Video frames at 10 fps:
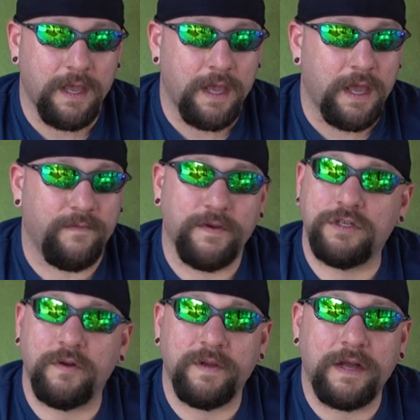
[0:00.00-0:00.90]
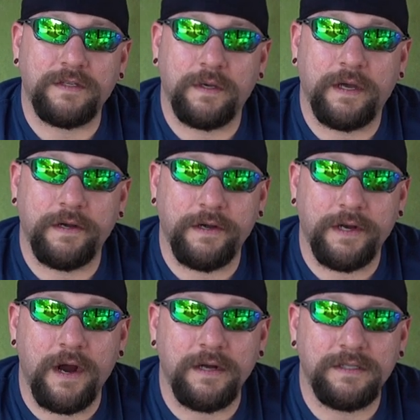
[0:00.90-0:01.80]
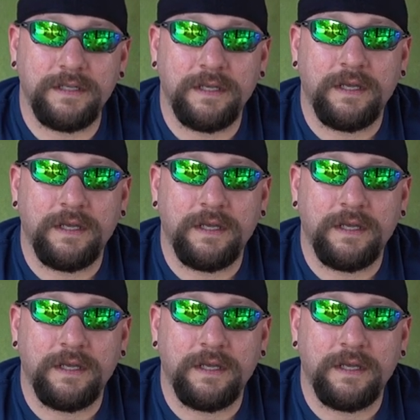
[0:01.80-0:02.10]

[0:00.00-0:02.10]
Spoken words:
If you're shooting out to 100 yards